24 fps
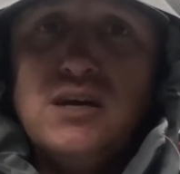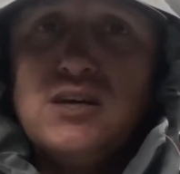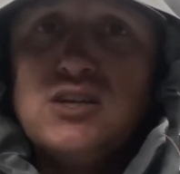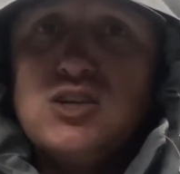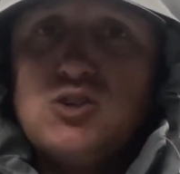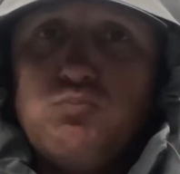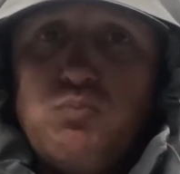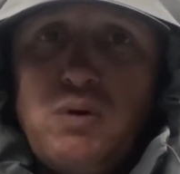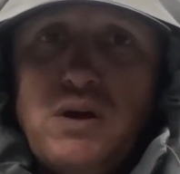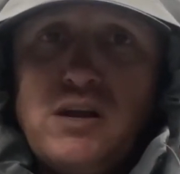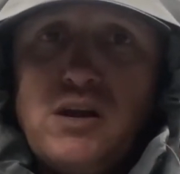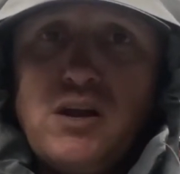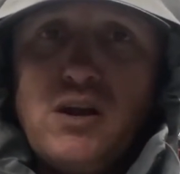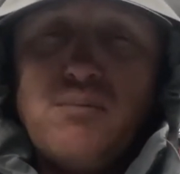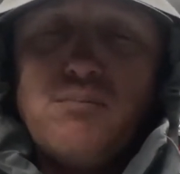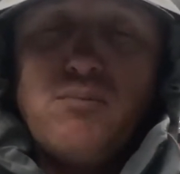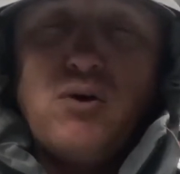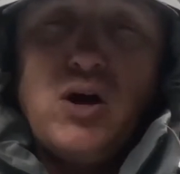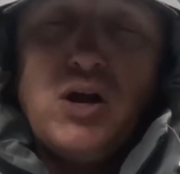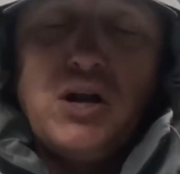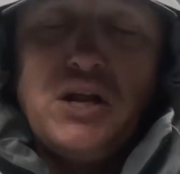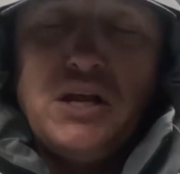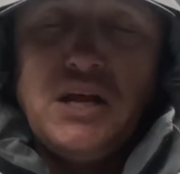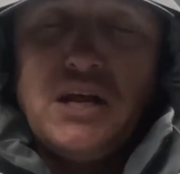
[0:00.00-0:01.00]
spending the
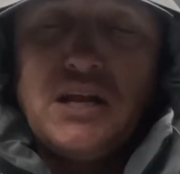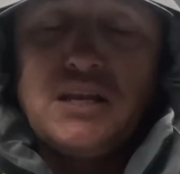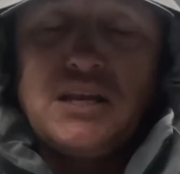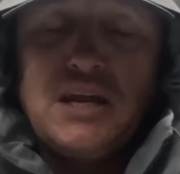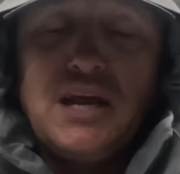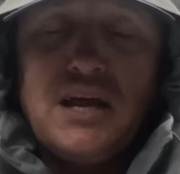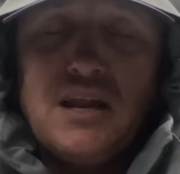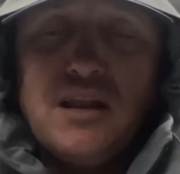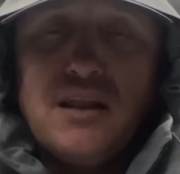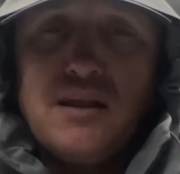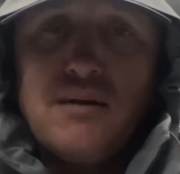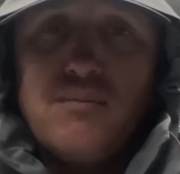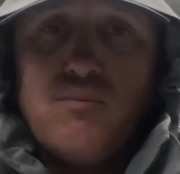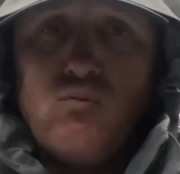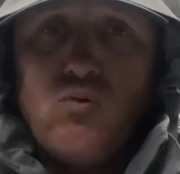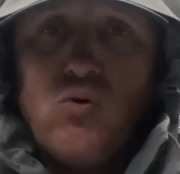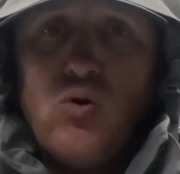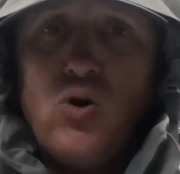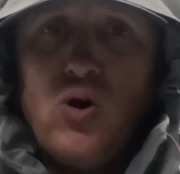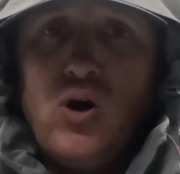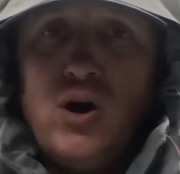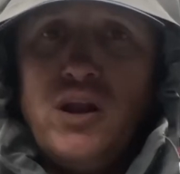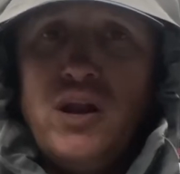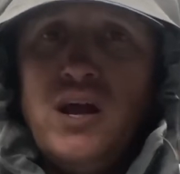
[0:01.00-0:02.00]
money and getting them
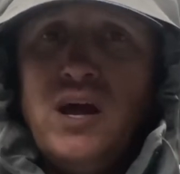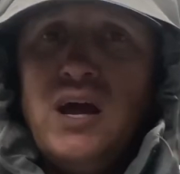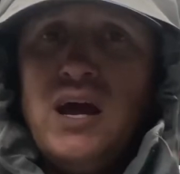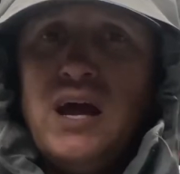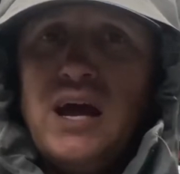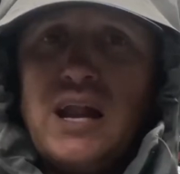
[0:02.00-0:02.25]
one,